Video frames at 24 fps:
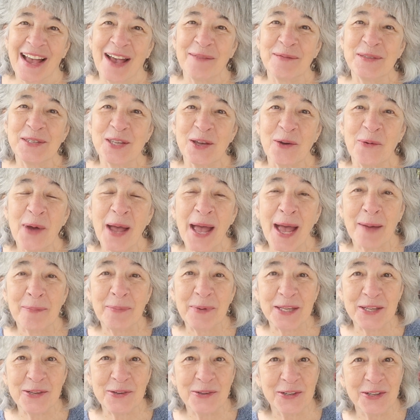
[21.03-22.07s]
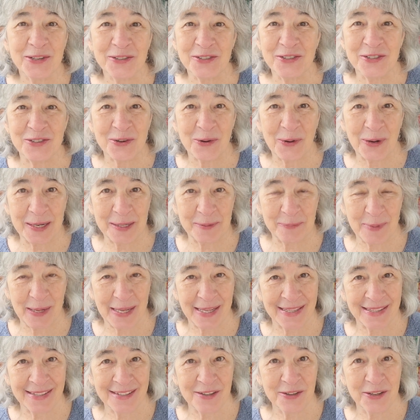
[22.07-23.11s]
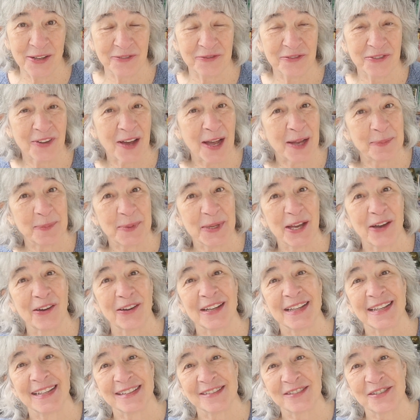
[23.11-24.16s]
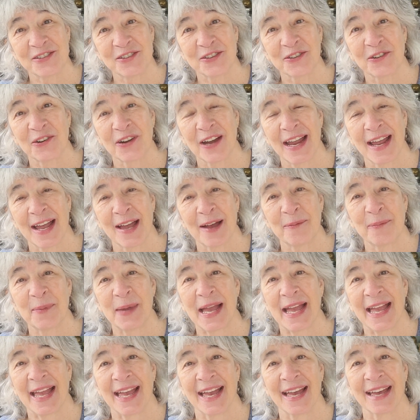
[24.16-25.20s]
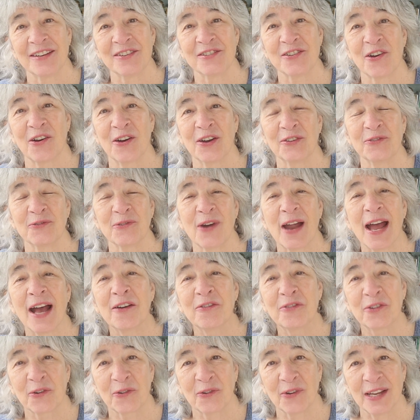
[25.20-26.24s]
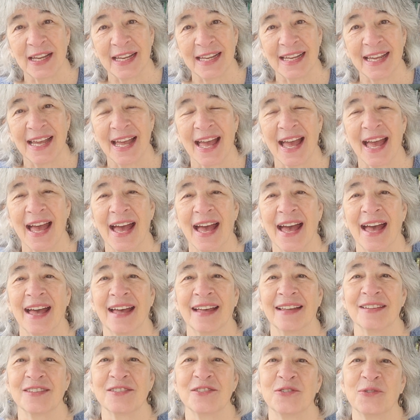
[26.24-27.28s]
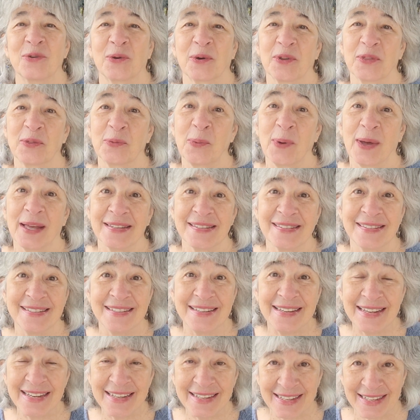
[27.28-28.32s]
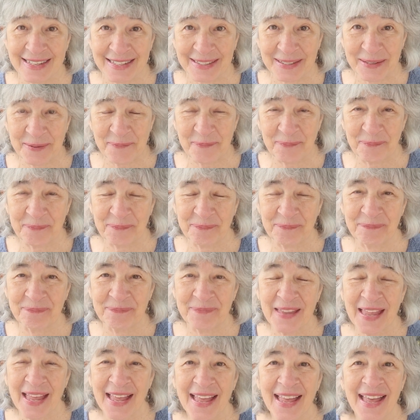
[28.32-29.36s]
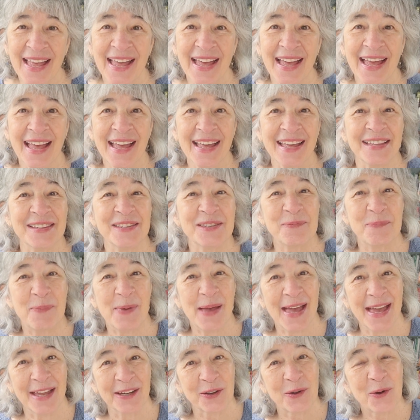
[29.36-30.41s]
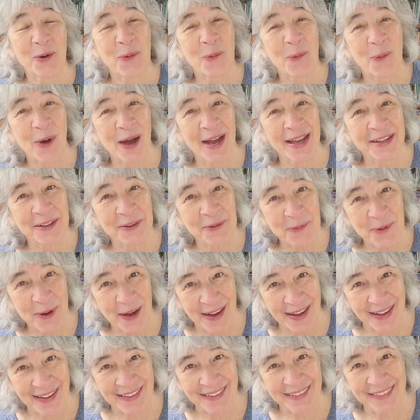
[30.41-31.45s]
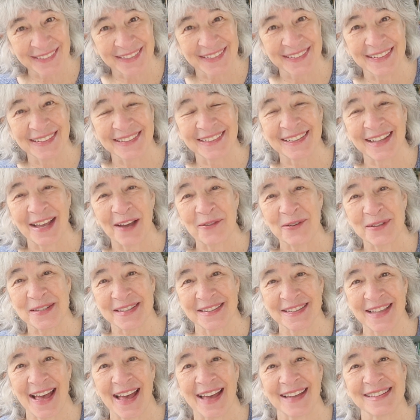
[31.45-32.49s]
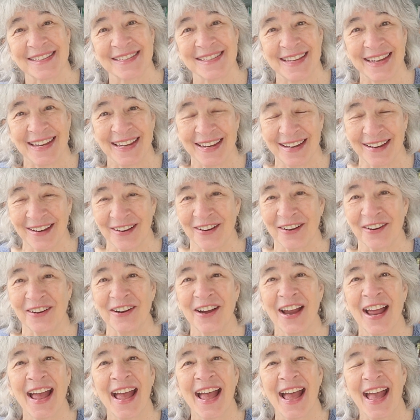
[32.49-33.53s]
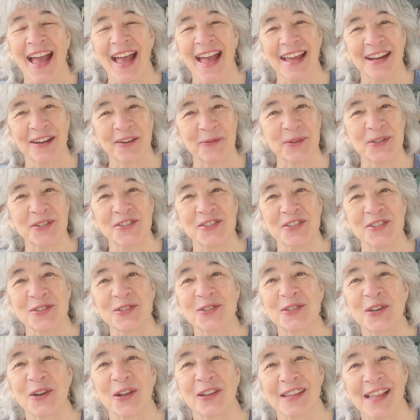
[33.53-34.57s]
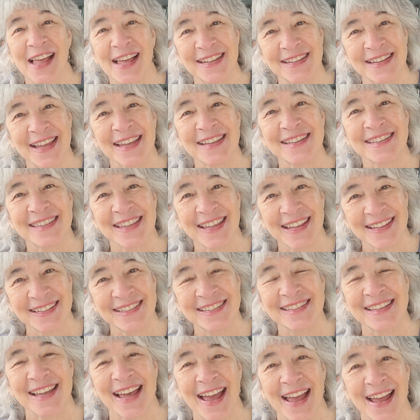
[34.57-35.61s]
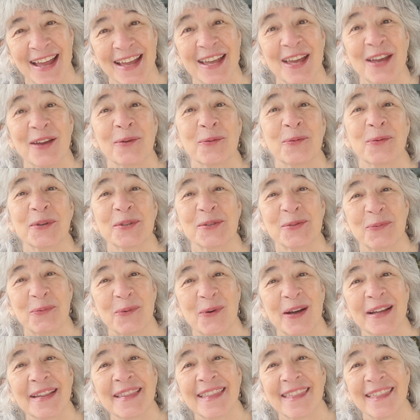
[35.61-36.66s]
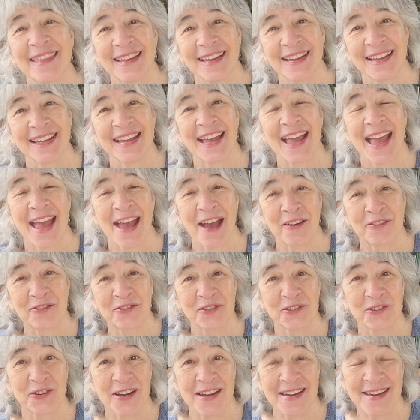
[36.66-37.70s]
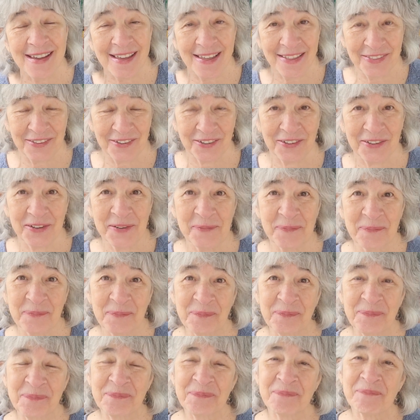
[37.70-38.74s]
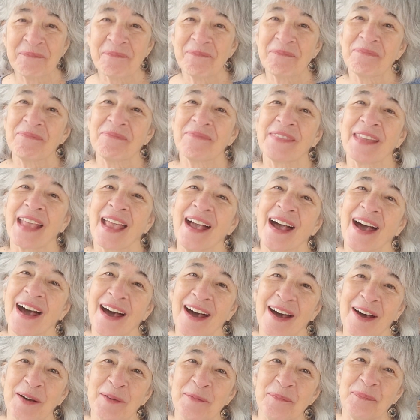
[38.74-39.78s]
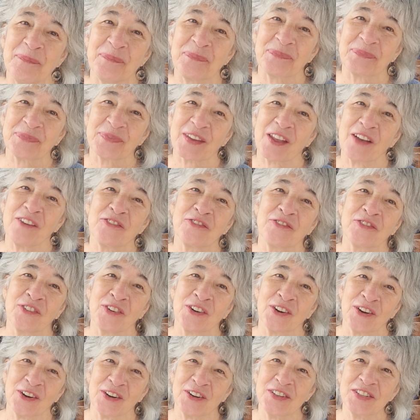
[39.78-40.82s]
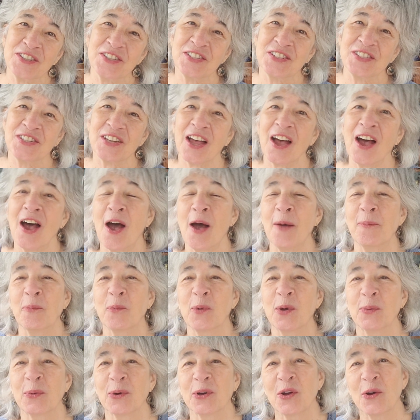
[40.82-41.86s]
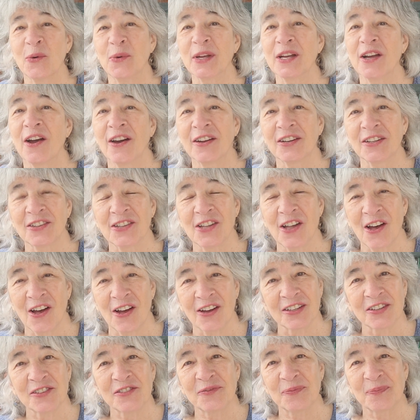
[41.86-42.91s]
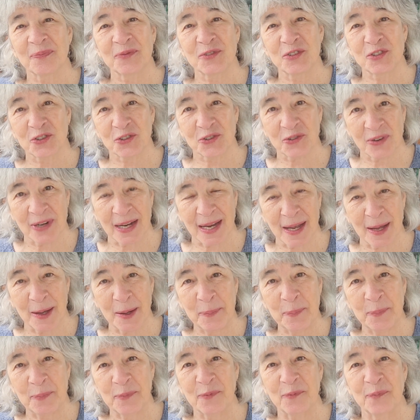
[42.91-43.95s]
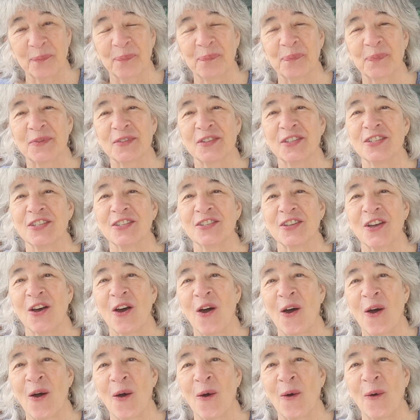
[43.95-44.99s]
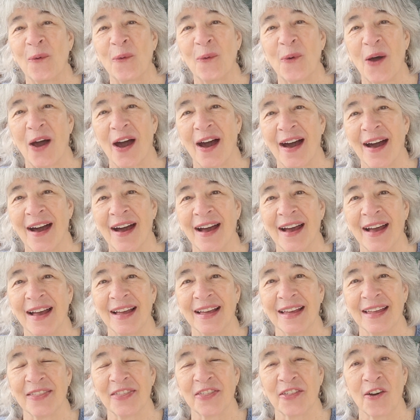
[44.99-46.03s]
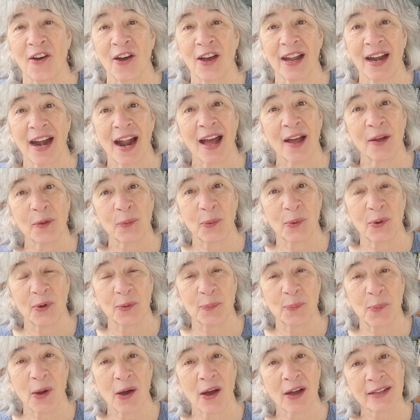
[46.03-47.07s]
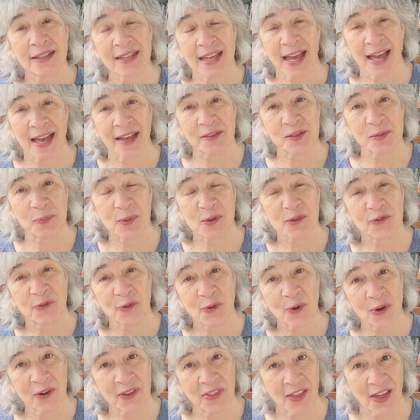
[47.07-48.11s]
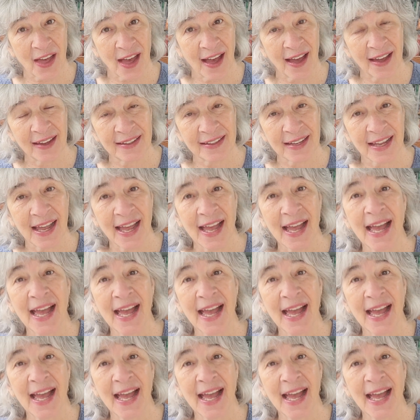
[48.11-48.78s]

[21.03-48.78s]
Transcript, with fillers: I'm so happy you could join me. You can find me on Instagram and on Ravelry as Northwest Knitting. It's been quite a while since I was last here, and it was just, as they say, it was one thing after another. Um, first, um, we were going on a long trip, so I thought I would podcast before that.